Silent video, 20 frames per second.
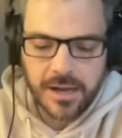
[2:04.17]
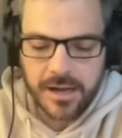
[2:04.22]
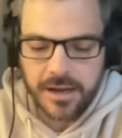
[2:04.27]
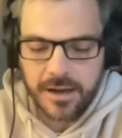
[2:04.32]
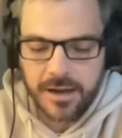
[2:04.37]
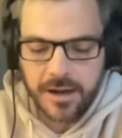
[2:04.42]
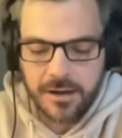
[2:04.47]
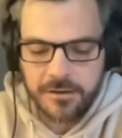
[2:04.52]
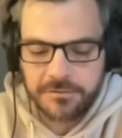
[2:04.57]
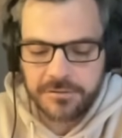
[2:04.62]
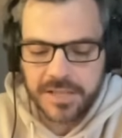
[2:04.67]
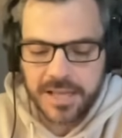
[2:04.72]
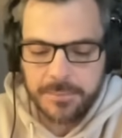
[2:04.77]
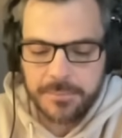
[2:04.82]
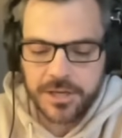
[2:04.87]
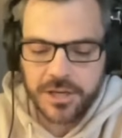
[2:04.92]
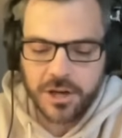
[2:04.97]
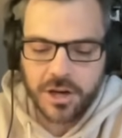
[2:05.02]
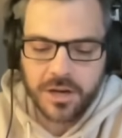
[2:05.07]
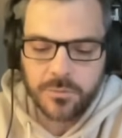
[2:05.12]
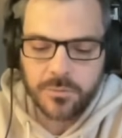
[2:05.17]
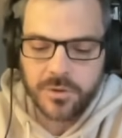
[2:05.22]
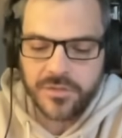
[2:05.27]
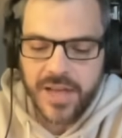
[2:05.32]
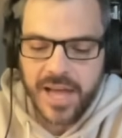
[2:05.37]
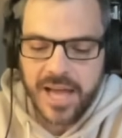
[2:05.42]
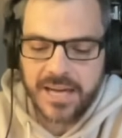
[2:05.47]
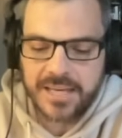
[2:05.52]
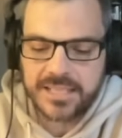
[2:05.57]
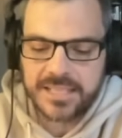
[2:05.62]
of Lebanon with
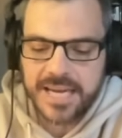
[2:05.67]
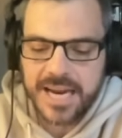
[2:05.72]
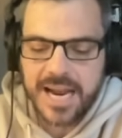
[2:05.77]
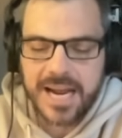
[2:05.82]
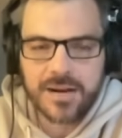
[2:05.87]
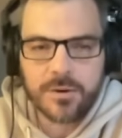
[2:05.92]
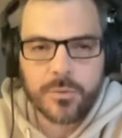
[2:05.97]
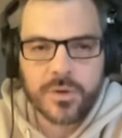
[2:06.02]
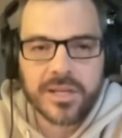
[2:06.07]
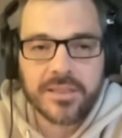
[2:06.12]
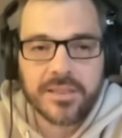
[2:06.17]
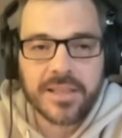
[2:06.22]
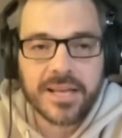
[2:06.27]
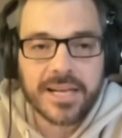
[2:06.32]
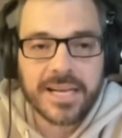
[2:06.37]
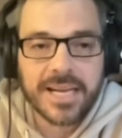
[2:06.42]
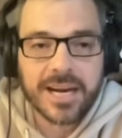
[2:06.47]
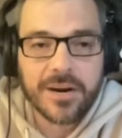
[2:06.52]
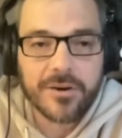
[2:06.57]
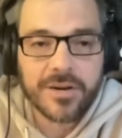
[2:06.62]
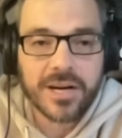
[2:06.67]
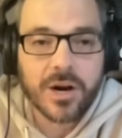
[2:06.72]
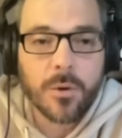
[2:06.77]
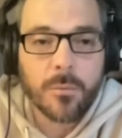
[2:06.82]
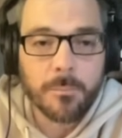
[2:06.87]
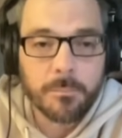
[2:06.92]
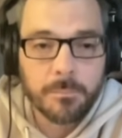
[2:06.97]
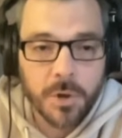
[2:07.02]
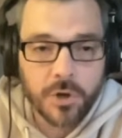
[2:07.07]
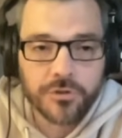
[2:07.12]
that attack. They carried out
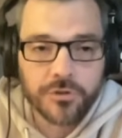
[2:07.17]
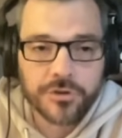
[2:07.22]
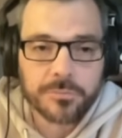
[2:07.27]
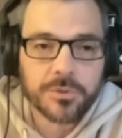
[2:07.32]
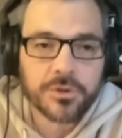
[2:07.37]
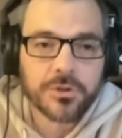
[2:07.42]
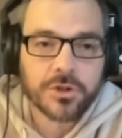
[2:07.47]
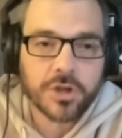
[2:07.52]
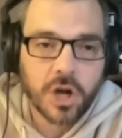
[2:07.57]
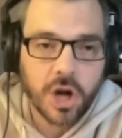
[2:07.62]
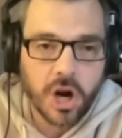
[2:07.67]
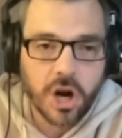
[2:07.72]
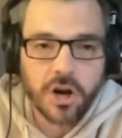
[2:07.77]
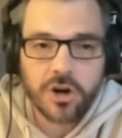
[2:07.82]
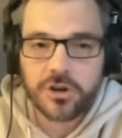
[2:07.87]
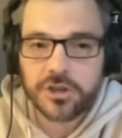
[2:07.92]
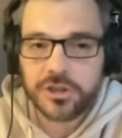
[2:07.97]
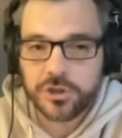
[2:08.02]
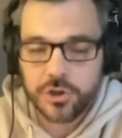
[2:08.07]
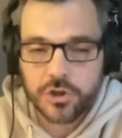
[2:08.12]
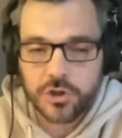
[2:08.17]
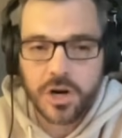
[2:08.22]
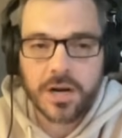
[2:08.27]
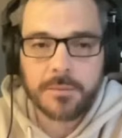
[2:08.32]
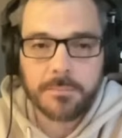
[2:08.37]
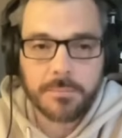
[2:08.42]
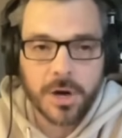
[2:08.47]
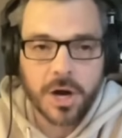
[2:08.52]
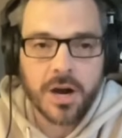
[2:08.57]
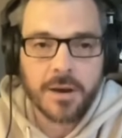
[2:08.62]
multiple car and truck
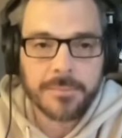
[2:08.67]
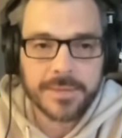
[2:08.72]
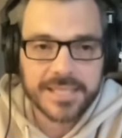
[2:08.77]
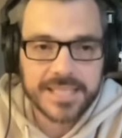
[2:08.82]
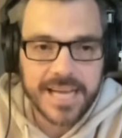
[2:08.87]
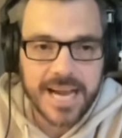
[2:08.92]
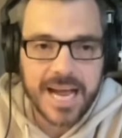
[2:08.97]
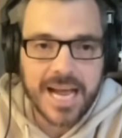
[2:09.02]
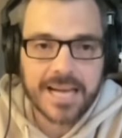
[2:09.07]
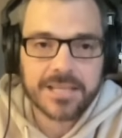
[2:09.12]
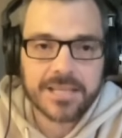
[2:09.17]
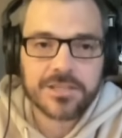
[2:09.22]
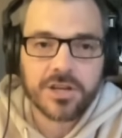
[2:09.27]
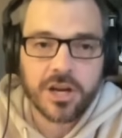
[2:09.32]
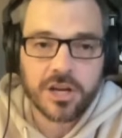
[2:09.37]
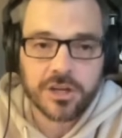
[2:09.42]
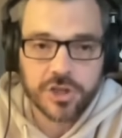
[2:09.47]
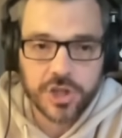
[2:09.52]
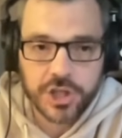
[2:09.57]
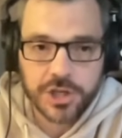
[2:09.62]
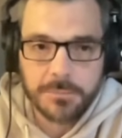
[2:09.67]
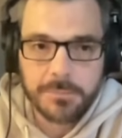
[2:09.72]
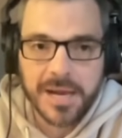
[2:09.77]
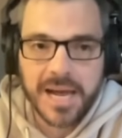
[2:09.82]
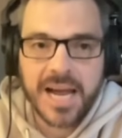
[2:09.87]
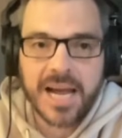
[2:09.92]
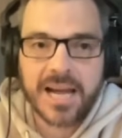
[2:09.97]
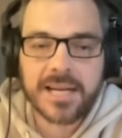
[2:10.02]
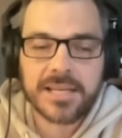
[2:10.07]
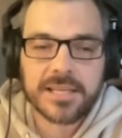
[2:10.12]
bomb attacks on
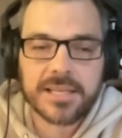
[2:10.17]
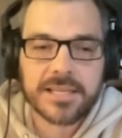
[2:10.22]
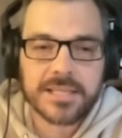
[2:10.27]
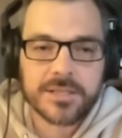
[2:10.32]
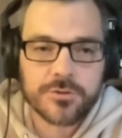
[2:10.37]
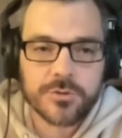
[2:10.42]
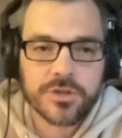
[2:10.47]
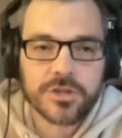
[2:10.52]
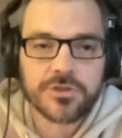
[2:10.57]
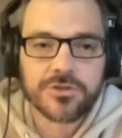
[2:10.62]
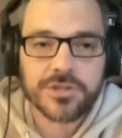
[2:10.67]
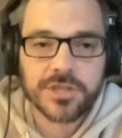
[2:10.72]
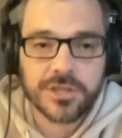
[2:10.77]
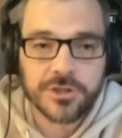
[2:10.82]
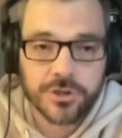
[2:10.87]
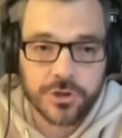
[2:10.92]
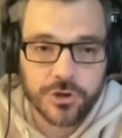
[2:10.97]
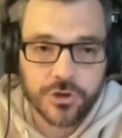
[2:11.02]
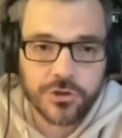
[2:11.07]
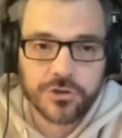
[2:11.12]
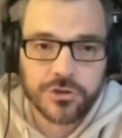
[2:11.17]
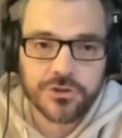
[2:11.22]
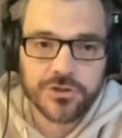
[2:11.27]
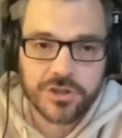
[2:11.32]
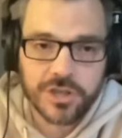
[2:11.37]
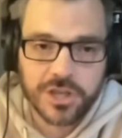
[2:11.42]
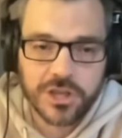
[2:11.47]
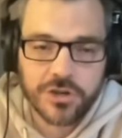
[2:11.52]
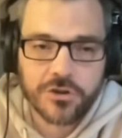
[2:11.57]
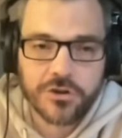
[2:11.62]
Shabak, Israel's internal
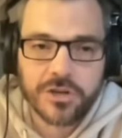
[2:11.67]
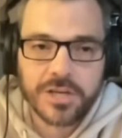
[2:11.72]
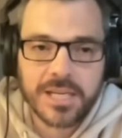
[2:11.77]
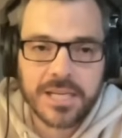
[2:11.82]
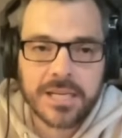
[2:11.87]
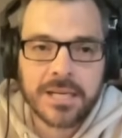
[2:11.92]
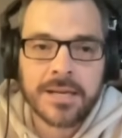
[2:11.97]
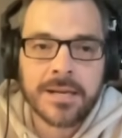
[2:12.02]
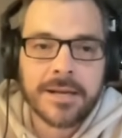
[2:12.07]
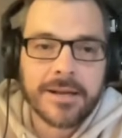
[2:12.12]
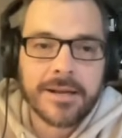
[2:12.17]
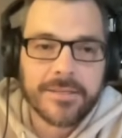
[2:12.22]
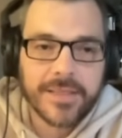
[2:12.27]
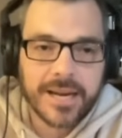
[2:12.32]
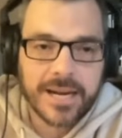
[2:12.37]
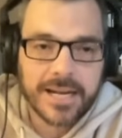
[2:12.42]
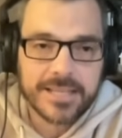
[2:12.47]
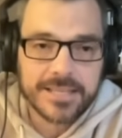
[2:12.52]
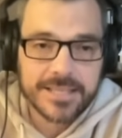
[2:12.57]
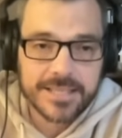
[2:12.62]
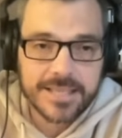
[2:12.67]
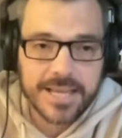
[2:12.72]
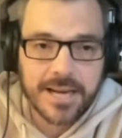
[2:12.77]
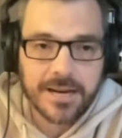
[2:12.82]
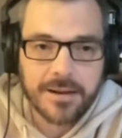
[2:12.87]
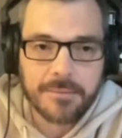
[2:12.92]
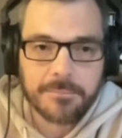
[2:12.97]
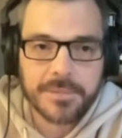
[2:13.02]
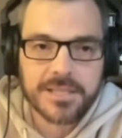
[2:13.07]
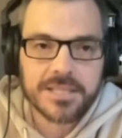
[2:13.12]
security that had set
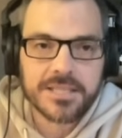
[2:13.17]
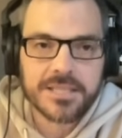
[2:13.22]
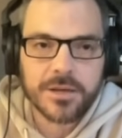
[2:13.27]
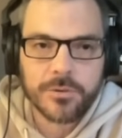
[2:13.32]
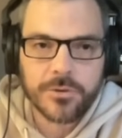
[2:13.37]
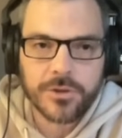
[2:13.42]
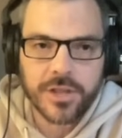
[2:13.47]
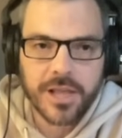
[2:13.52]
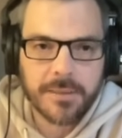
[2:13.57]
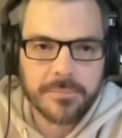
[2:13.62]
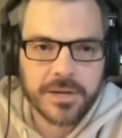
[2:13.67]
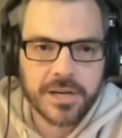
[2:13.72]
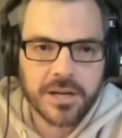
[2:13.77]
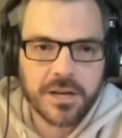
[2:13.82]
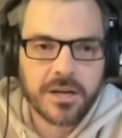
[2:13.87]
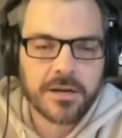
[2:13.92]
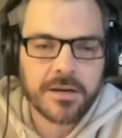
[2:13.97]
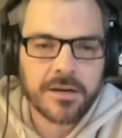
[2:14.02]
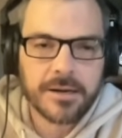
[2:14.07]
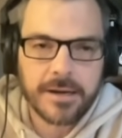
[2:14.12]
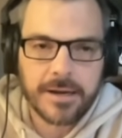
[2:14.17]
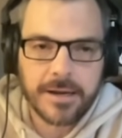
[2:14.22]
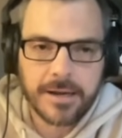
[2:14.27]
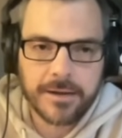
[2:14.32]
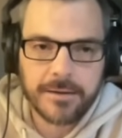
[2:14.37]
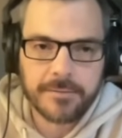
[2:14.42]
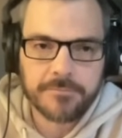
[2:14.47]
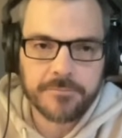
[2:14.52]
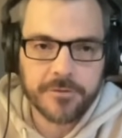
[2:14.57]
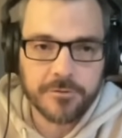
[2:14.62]
up in South Lebanon,
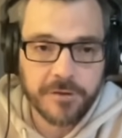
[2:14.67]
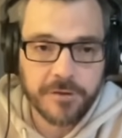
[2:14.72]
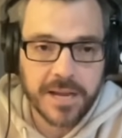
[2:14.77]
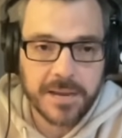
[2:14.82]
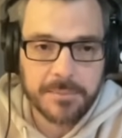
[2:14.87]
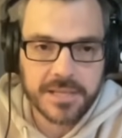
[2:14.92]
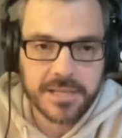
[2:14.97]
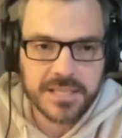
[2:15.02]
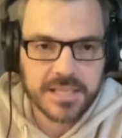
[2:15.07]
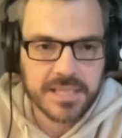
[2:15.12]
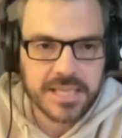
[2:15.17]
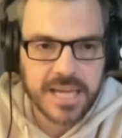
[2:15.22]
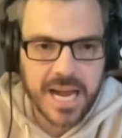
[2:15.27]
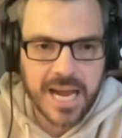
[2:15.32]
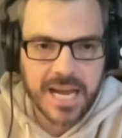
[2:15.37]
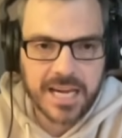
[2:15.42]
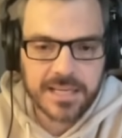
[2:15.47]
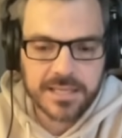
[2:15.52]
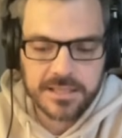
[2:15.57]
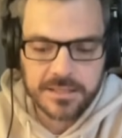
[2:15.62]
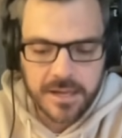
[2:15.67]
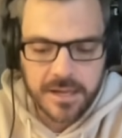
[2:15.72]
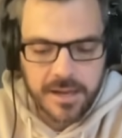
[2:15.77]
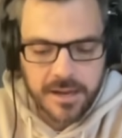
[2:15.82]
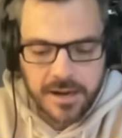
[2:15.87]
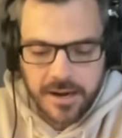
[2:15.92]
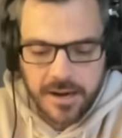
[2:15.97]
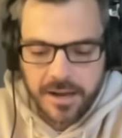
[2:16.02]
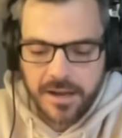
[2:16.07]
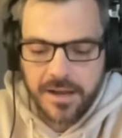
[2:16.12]
famous attacks
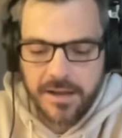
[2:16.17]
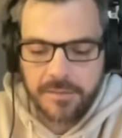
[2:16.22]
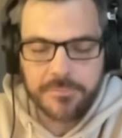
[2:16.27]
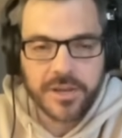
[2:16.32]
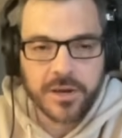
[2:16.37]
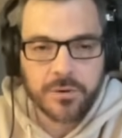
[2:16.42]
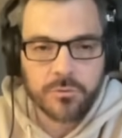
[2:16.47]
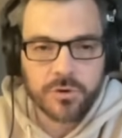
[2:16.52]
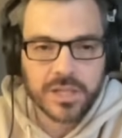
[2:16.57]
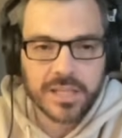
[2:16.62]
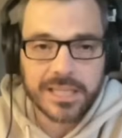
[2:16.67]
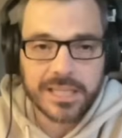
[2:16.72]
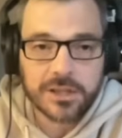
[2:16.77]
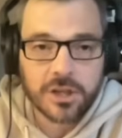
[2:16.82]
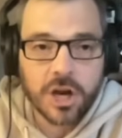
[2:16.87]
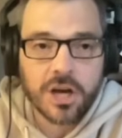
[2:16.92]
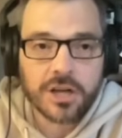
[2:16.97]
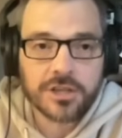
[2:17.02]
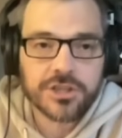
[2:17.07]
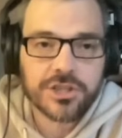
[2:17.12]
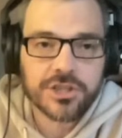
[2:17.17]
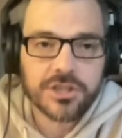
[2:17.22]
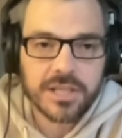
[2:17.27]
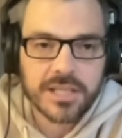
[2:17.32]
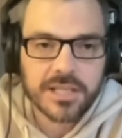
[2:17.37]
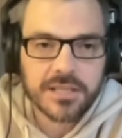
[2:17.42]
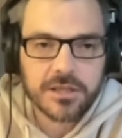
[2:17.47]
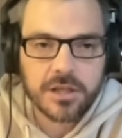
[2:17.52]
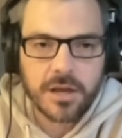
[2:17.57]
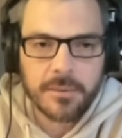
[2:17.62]
that really launched the
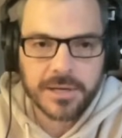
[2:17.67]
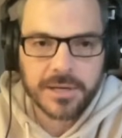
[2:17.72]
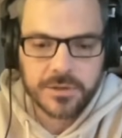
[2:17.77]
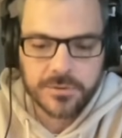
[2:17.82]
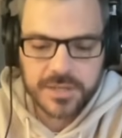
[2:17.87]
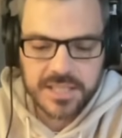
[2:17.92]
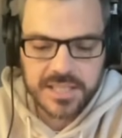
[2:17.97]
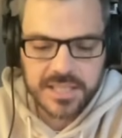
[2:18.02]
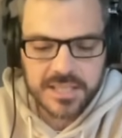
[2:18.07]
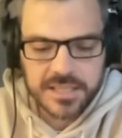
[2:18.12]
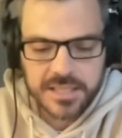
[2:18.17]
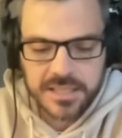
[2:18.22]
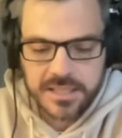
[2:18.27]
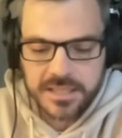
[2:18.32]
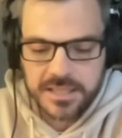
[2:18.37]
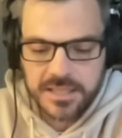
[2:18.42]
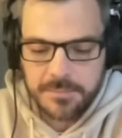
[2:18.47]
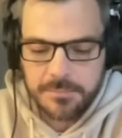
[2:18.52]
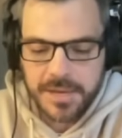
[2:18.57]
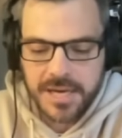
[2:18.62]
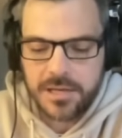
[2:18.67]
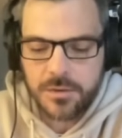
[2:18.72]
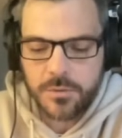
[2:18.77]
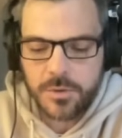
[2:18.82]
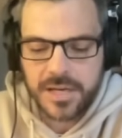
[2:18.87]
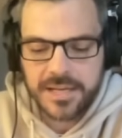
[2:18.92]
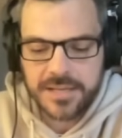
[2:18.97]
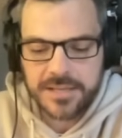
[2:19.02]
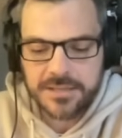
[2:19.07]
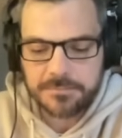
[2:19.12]
Islamic resistance in many
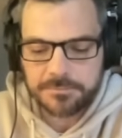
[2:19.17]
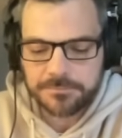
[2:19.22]
ways.